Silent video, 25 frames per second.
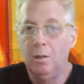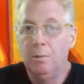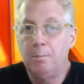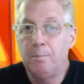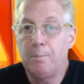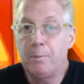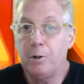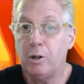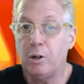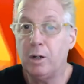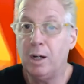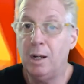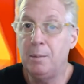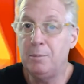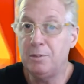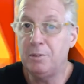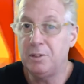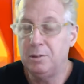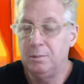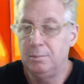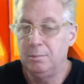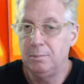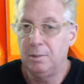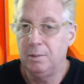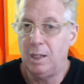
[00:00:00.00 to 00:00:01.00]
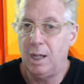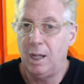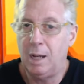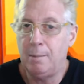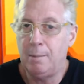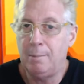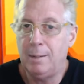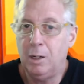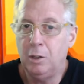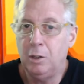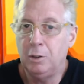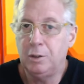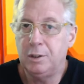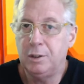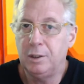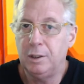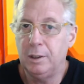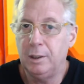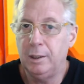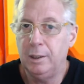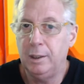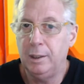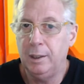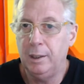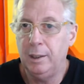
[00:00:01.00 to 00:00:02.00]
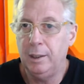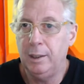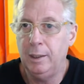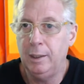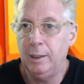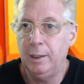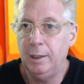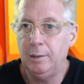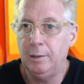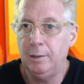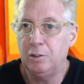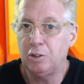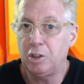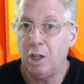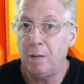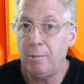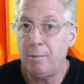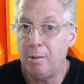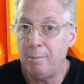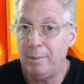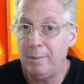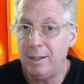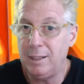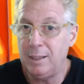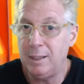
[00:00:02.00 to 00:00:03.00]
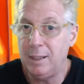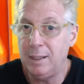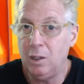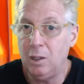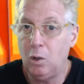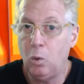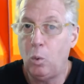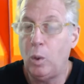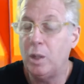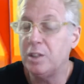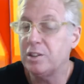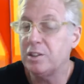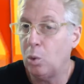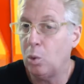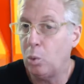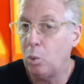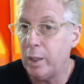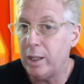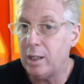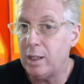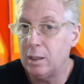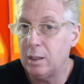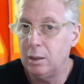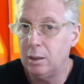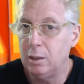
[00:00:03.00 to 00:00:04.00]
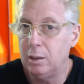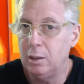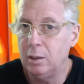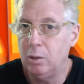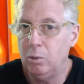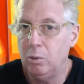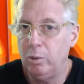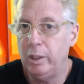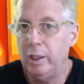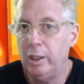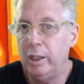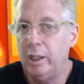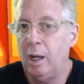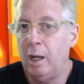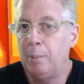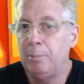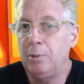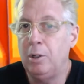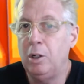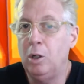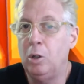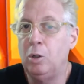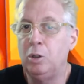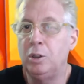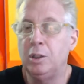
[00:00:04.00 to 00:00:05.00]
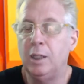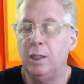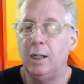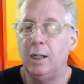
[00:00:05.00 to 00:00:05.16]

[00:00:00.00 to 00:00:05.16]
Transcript: programs about Tribal Mania once a week. We upload